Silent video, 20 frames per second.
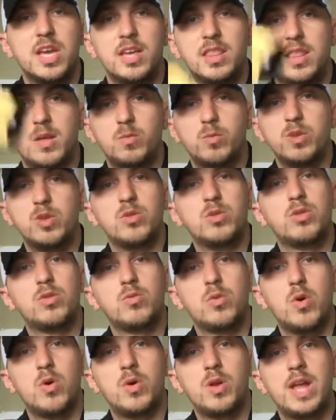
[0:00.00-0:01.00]
And then when you
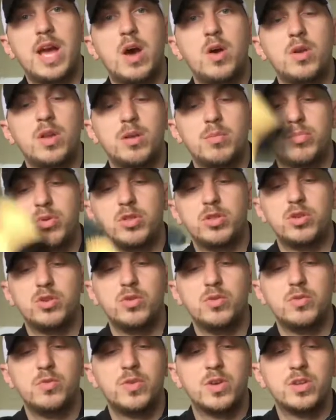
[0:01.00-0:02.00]
throw it out and put the
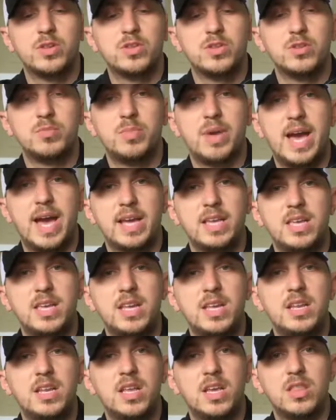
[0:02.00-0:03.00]
new filter back
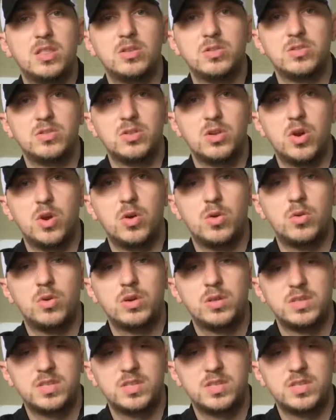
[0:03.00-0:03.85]
in and there's no